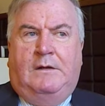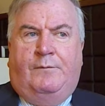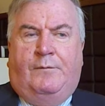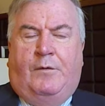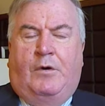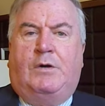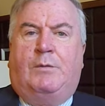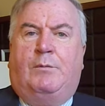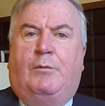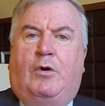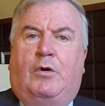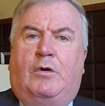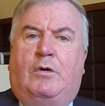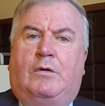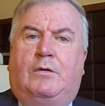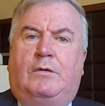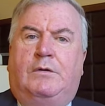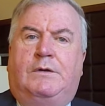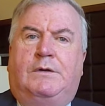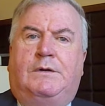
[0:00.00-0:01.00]
Furthermore,
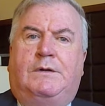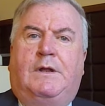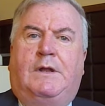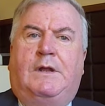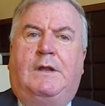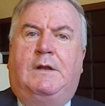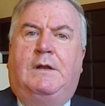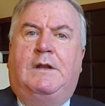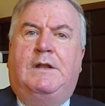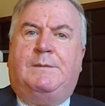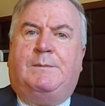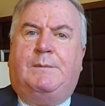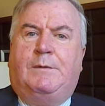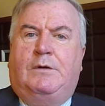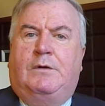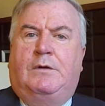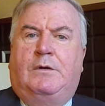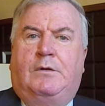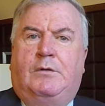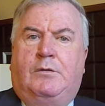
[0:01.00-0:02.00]
under the
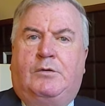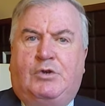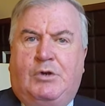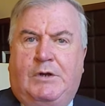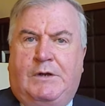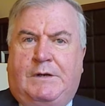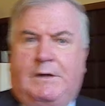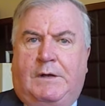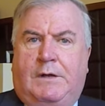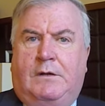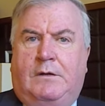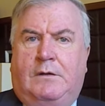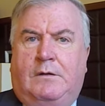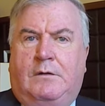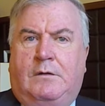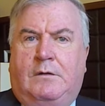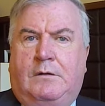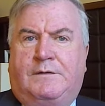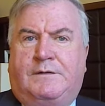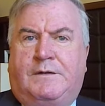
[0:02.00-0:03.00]
Lisbon Treaty,
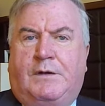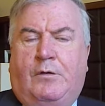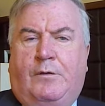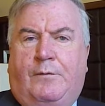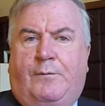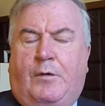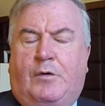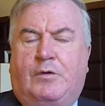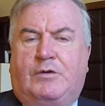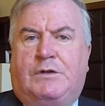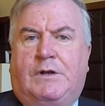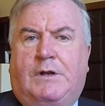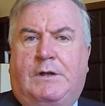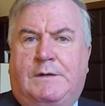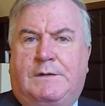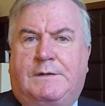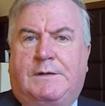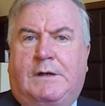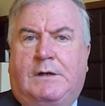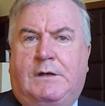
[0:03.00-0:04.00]
voted on
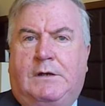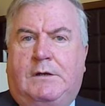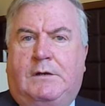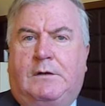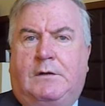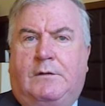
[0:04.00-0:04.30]
the 2nd